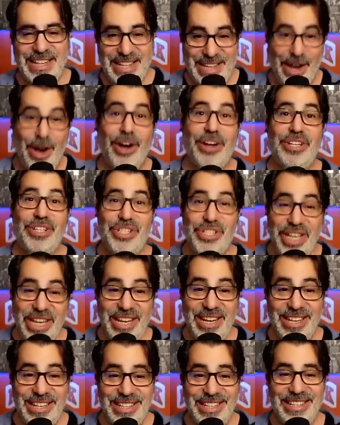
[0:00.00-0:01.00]

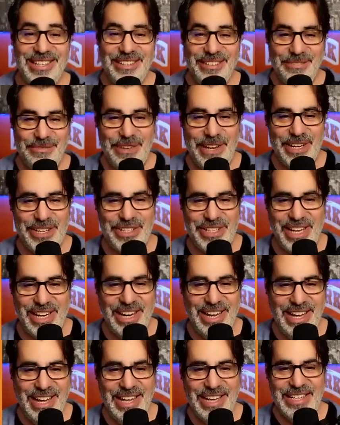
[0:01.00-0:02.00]
Hartenstein finished it.
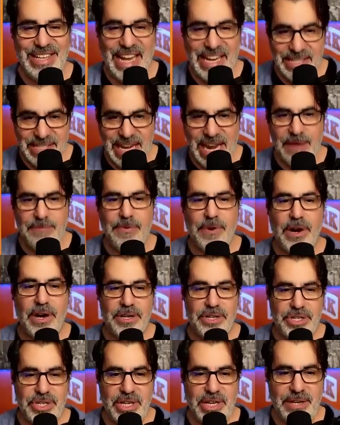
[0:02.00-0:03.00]
Nice game for
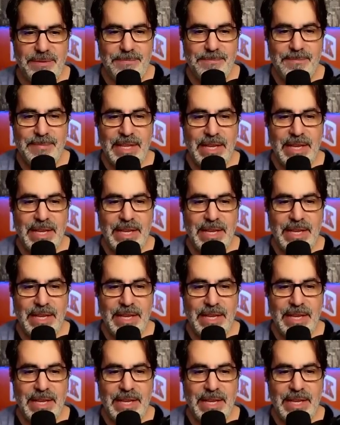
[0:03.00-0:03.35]
Hartenstein.